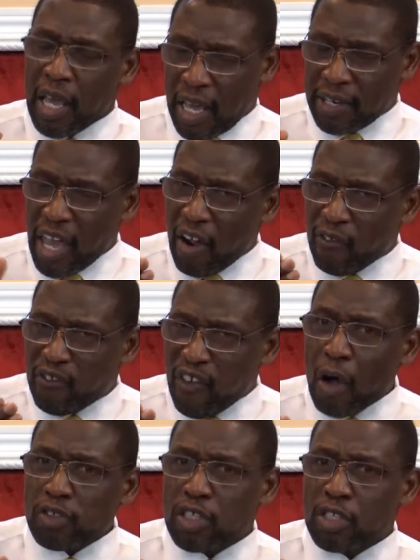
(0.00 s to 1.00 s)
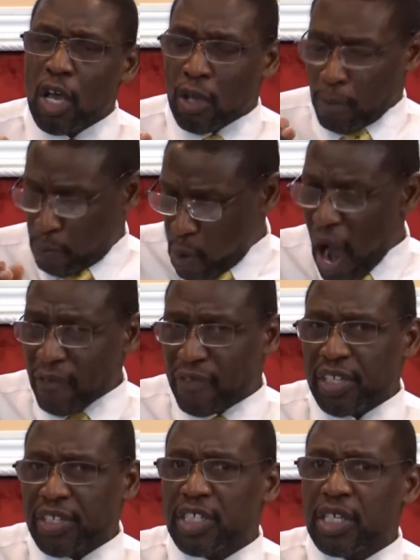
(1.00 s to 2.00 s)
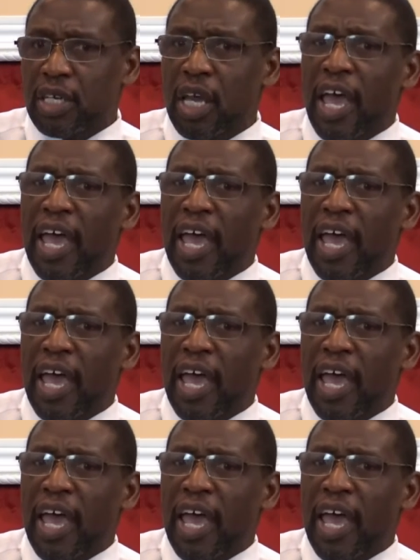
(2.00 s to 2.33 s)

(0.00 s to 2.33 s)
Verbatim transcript: And they are false prophets,